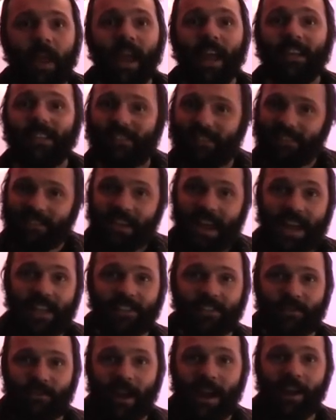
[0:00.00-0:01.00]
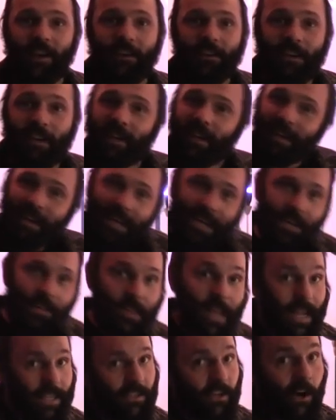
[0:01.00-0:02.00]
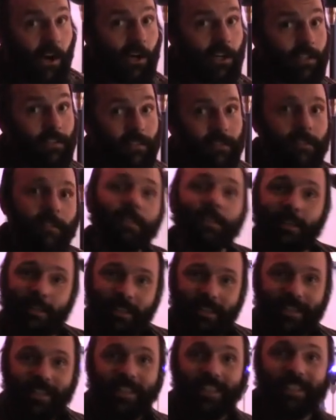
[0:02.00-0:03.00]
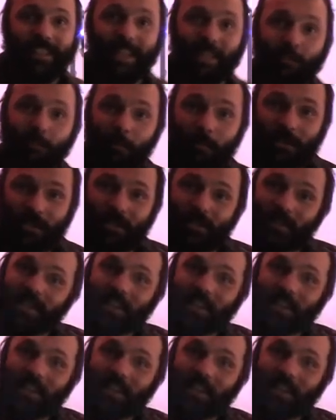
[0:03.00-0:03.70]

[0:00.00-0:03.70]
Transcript: pants and dance around. And that's art. And that's what we do